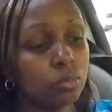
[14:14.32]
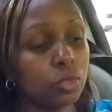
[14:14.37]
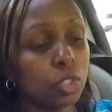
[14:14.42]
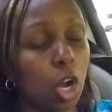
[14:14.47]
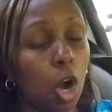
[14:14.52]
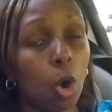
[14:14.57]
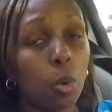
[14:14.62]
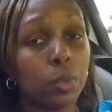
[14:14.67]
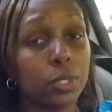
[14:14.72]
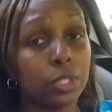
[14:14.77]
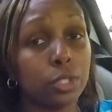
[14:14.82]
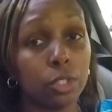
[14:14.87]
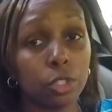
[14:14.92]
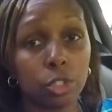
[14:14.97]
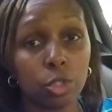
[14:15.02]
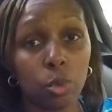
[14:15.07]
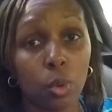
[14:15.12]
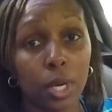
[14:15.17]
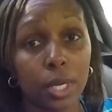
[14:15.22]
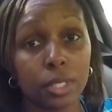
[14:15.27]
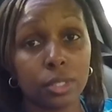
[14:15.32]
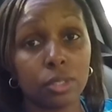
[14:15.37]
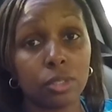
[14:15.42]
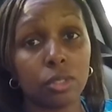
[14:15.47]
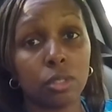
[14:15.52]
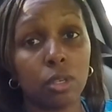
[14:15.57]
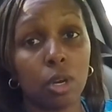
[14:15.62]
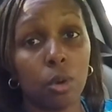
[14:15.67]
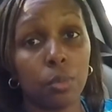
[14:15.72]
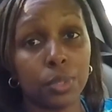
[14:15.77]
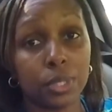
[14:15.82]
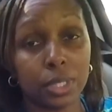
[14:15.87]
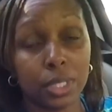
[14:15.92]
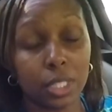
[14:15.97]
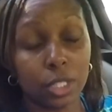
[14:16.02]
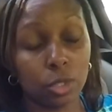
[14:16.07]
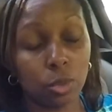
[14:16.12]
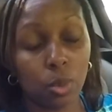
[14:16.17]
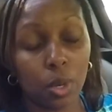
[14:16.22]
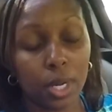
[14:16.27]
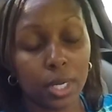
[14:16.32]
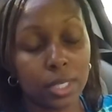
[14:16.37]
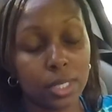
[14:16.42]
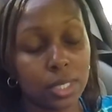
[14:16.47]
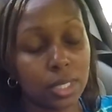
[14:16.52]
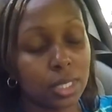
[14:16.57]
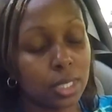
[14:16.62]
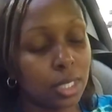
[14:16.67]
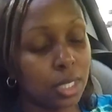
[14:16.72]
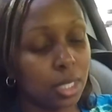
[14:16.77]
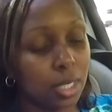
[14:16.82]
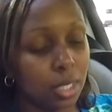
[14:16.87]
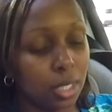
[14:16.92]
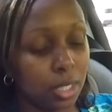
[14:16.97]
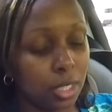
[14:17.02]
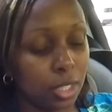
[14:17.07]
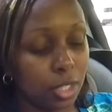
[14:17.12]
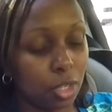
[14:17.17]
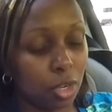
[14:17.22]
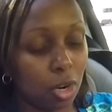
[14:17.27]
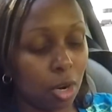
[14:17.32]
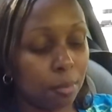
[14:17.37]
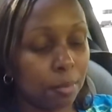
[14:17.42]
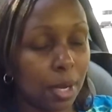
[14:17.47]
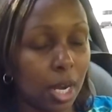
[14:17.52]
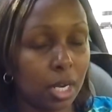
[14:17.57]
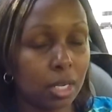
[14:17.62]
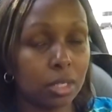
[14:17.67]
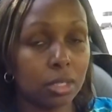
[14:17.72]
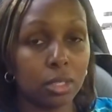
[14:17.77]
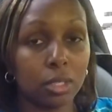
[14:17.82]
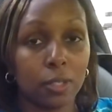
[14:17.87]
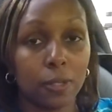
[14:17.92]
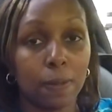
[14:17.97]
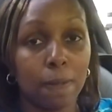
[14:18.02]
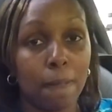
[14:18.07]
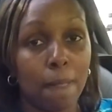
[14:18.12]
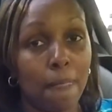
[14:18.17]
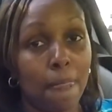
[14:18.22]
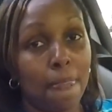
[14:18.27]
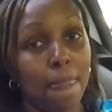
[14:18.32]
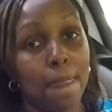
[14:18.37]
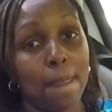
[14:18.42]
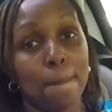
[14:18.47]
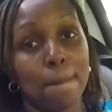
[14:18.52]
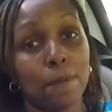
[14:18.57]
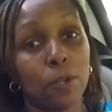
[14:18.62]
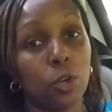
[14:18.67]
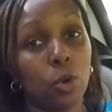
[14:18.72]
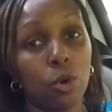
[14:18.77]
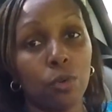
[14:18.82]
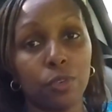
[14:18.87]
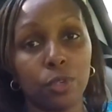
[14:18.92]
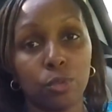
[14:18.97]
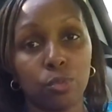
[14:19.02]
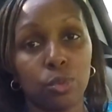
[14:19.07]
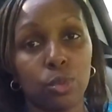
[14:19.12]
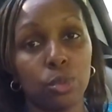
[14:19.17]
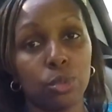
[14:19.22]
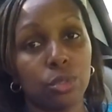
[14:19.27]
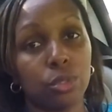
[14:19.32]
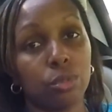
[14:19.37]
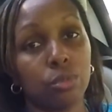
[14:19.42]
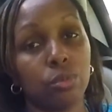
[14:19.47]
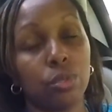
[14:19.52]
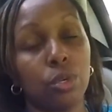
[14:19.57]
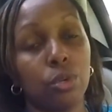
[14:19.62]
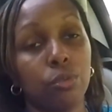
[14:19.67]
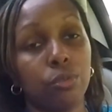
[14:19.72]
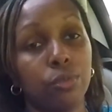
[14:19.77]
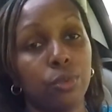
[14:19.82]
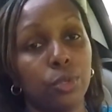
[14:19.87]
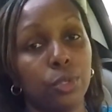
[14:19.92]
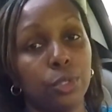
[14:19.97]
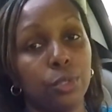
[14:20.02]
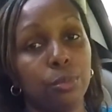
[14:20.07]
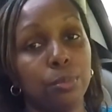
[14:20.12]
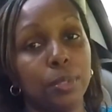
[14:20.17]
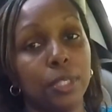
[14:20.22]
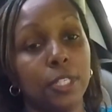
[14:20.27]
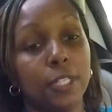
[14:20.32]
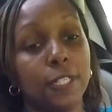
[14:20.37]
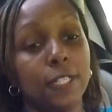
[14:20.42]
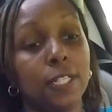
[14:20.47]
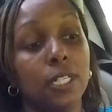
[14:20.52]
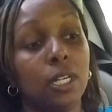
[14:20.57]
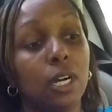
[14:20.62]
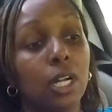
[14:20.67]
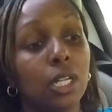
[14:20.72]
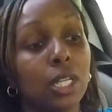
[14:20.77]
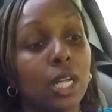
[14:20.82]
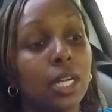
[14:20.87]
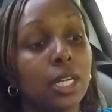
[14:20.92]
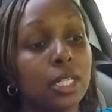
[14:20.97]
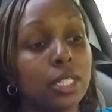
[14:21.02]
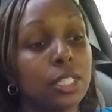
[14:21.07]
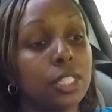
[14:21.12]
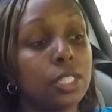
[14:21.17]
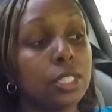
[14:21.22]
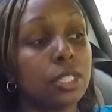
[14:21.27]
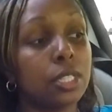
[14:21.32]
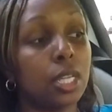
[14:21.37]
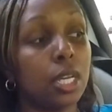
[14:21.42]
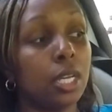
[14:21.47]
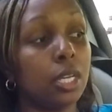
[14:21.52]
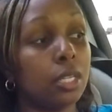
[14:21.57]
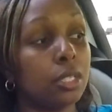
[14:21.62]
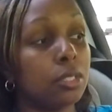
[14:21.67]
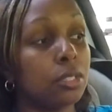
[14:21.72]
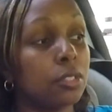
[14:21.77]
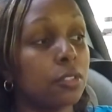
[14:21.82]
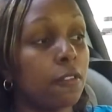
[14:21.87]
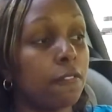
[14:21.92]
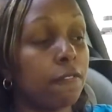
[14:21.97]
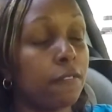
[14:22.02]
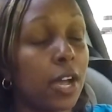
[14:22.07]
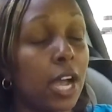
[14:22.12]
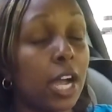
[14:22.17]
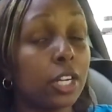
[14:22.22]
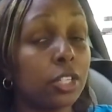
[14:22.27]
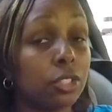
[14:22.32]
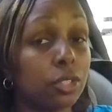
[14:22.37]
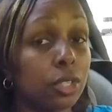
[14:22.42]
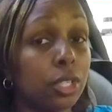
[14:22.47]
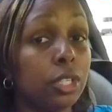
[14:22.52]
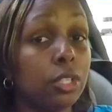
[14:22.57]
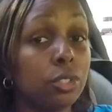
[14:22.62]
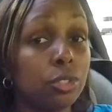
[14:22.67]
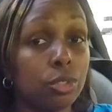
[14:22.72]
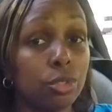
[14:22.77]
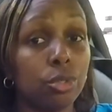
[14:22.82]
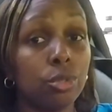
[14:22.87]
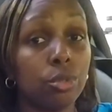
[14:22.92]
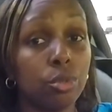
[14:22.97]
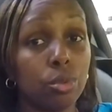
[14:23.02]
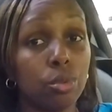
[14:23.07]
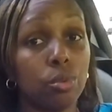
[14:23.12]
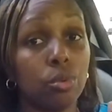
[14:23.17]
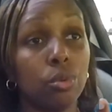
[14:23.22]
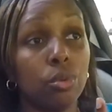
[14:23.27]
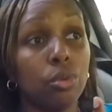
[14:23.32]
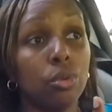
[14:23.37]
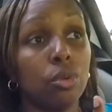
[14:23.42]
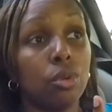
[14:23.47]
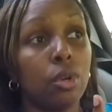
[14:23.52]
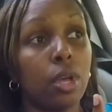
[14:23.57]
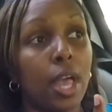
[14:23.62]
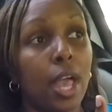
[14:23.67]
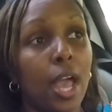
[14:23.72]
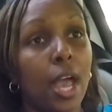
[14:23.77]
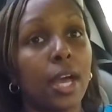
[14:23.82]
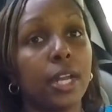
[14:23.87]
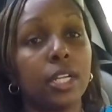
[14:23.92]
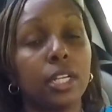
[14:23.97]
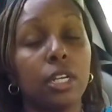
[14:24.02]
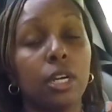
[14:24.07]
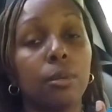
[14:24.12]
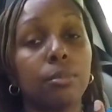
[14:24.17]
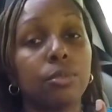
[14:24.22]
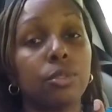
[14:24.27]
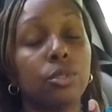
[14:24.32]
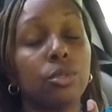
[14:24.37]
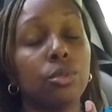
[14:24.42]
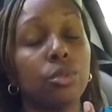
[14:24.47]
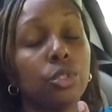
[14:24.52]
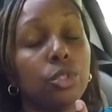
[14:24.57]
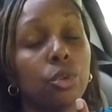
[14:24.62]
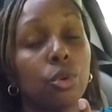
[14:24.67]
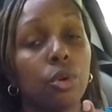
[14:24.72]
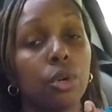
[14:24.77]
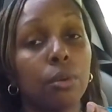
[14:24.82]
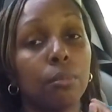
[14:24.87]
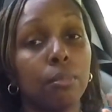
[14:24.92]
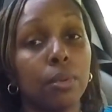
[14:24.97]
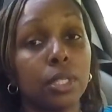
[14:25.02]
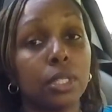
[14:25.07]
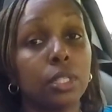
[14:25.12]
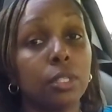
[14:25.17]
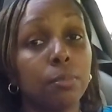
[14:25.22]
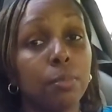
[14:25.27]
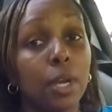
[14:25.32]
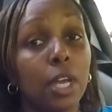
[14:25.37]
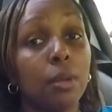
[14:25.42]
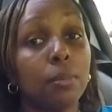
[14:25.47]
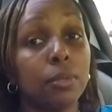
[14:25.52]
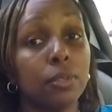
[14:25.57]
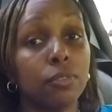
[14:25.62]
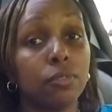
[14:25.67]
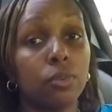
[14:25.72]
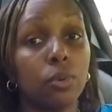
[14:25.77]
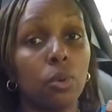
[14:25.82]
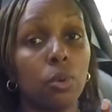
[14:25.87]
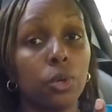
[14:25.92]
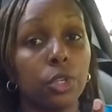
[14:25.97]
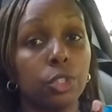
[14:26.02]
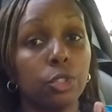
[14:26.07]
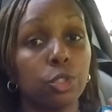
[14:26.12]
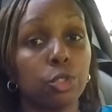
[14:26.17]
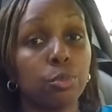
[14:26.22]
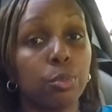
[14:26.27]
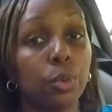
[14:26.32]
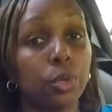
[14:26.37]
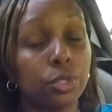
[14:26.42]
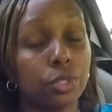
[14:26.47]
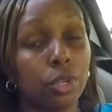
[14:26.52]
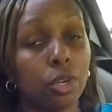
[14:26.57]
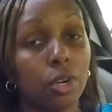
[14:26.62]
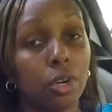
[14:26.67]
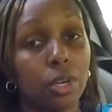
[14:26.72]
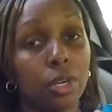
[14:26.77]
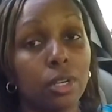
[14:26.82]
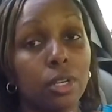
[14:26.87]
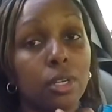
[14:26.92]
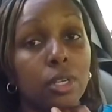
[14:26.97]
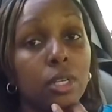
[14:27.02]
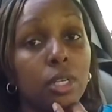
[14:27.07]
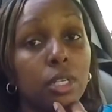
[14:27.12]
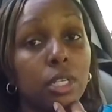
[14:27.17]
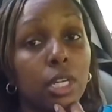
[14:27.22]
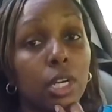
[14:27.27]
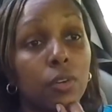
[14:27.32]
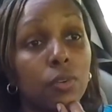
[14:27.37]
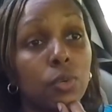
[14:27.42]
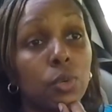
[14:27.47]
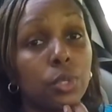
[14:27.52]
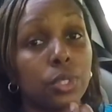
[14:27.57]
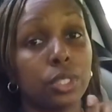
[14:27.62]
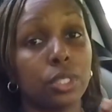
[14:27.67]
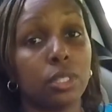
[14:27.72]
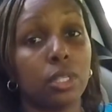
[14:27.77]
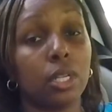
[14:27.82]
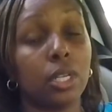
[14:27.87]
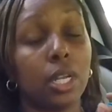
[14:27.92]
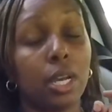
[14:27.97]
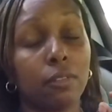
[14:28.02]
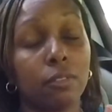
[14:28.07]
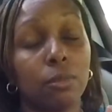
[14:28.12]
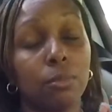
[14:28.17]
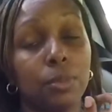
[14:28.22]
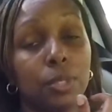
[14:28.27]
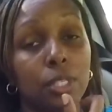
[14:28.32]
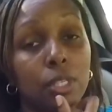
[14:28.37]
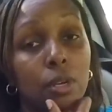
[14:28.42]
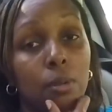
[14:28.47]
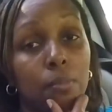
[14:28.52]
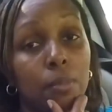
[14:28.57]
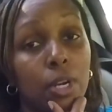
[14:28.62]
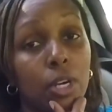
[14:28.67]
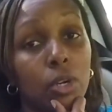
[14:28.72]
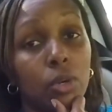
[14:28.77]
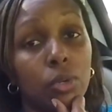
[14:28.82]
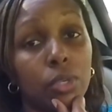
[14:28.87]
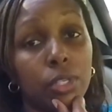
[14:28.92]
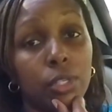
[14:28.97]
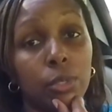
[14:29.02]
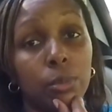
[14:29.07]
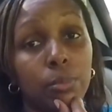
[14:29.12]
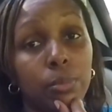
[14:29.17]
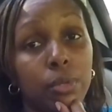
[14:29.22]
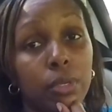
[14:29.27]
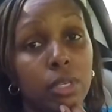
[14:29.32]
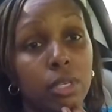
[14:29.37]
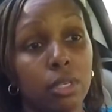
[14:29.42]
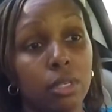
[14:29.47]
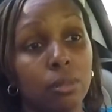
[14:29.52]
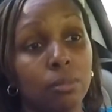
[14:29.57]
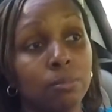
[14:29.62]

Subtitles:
always look twice, always think twice. You know, I'm not gonna go over the rules of the road for you, but a lot of these things factor into adding up to your monthly payment for your sports car. Now, of course, it doesn't have to be a Camaro. It could be